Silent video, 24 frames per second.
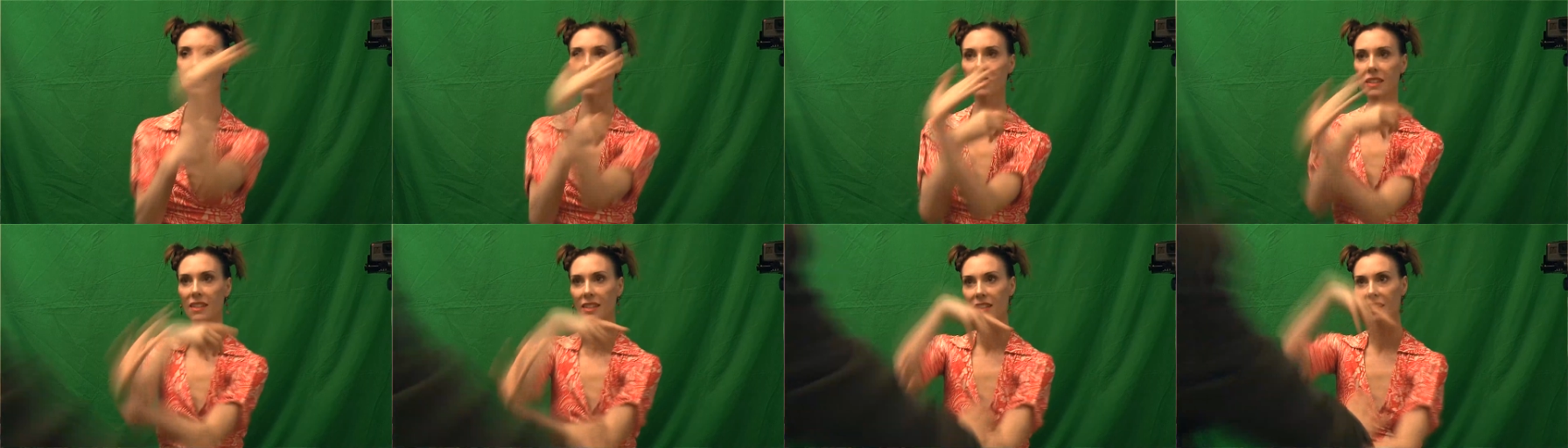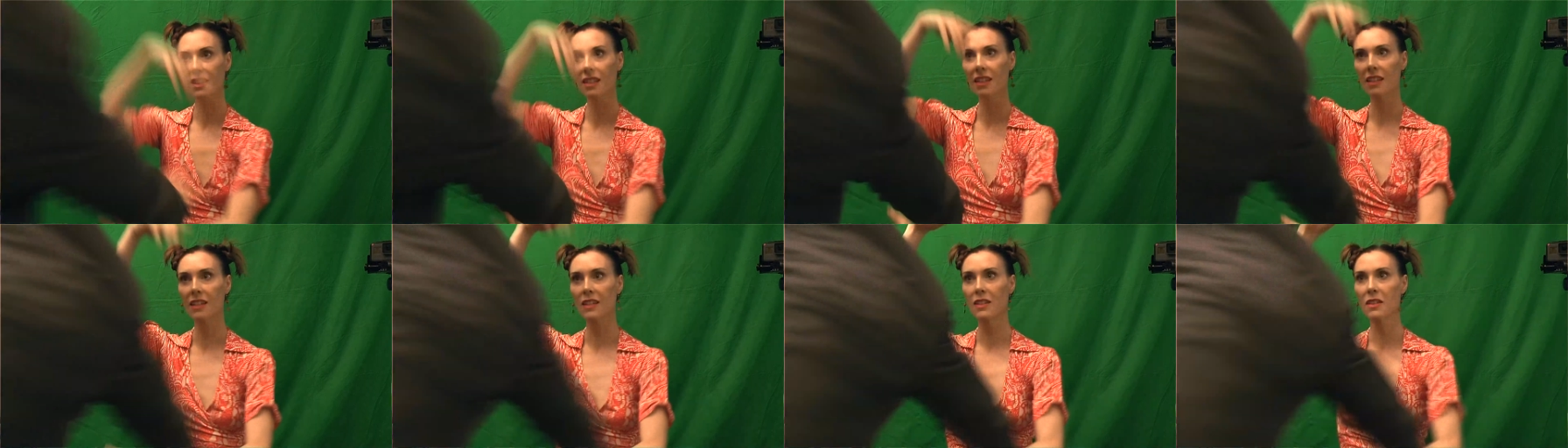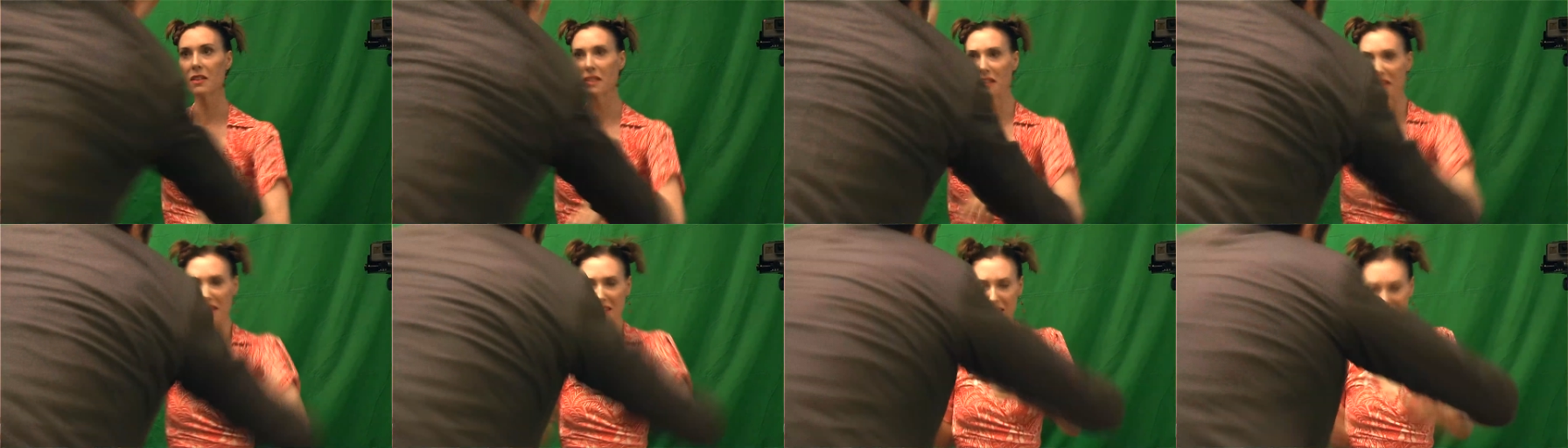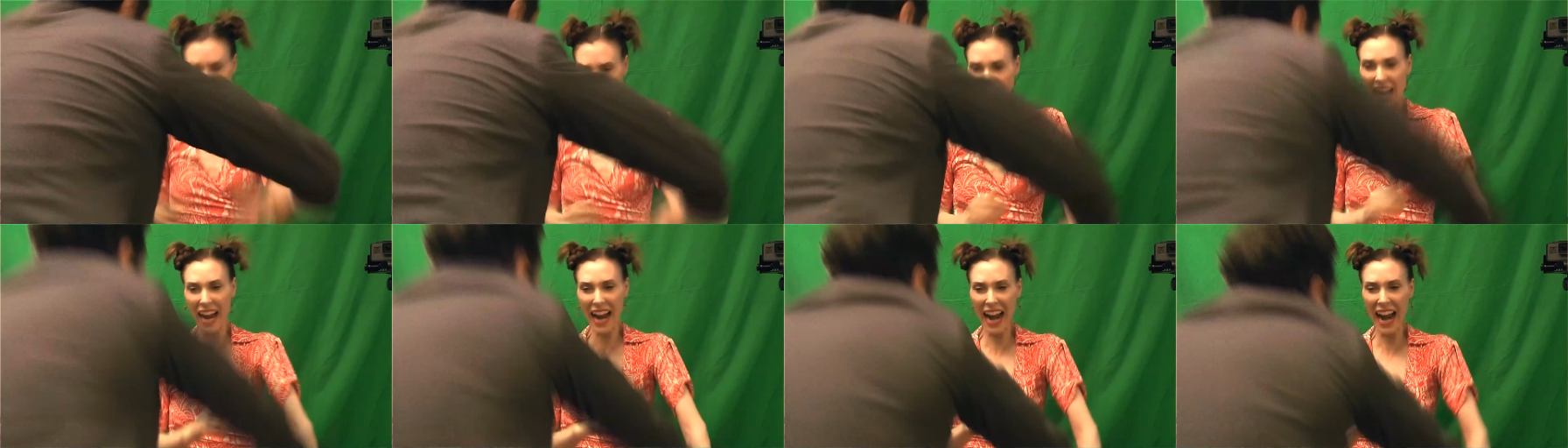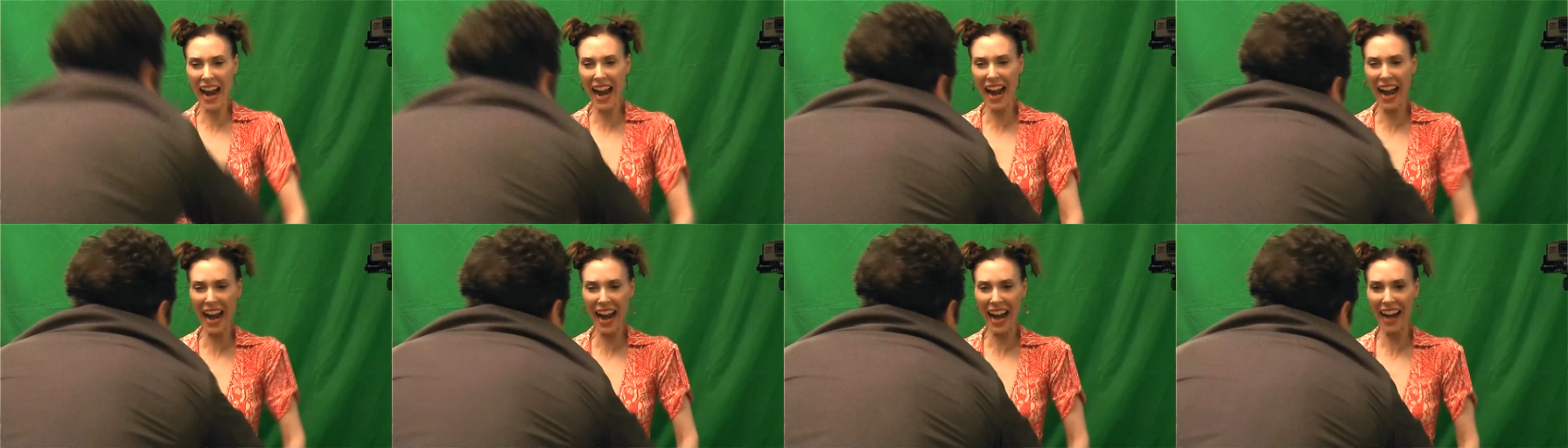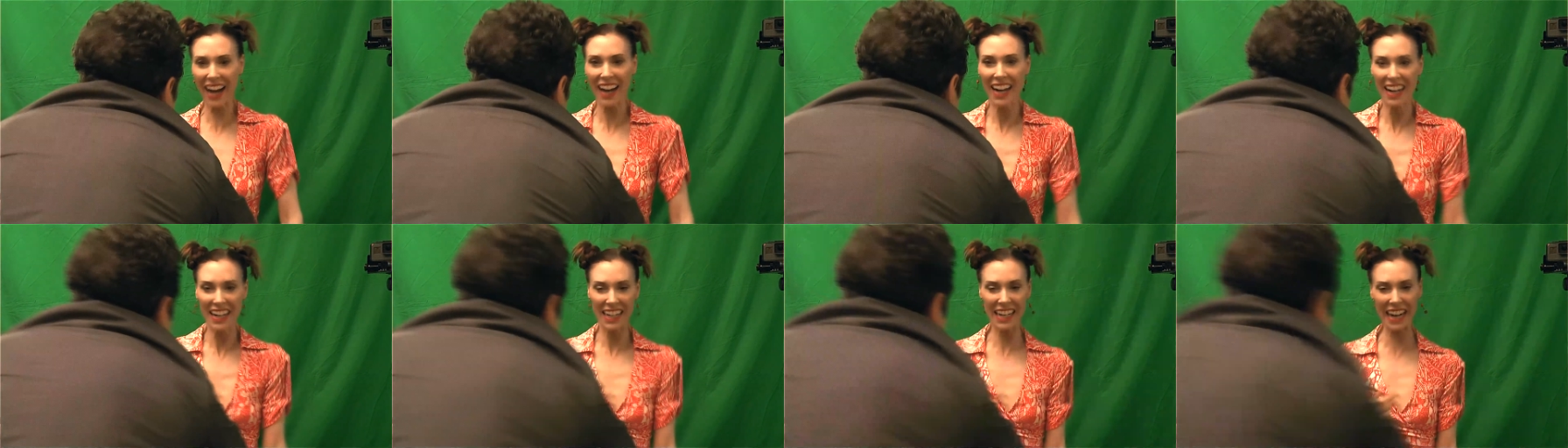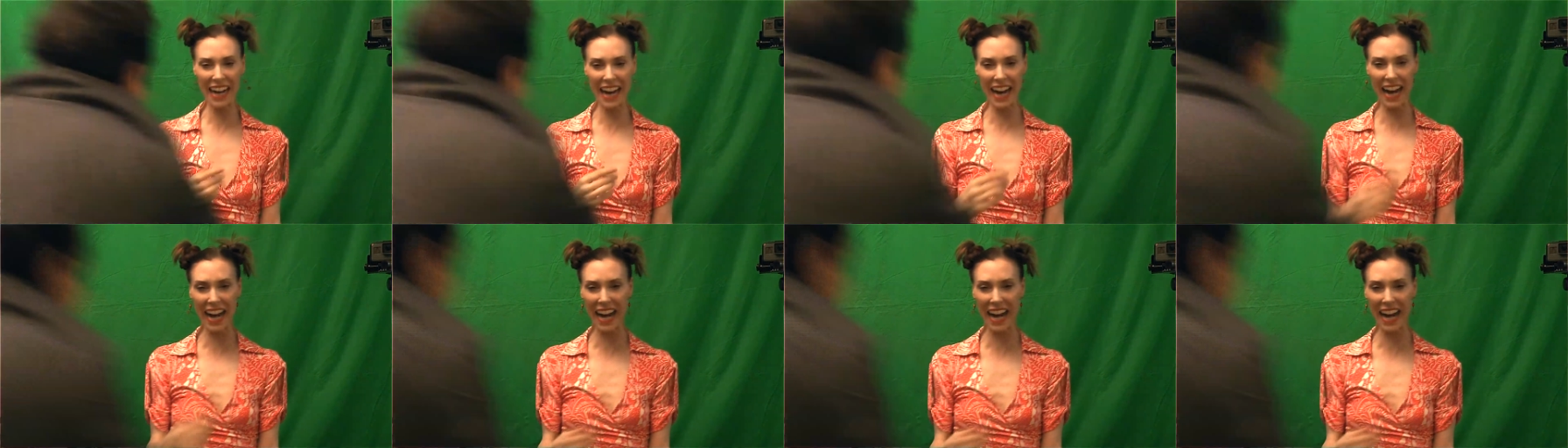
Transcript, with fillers: One hand. Sit on this one. Sit on...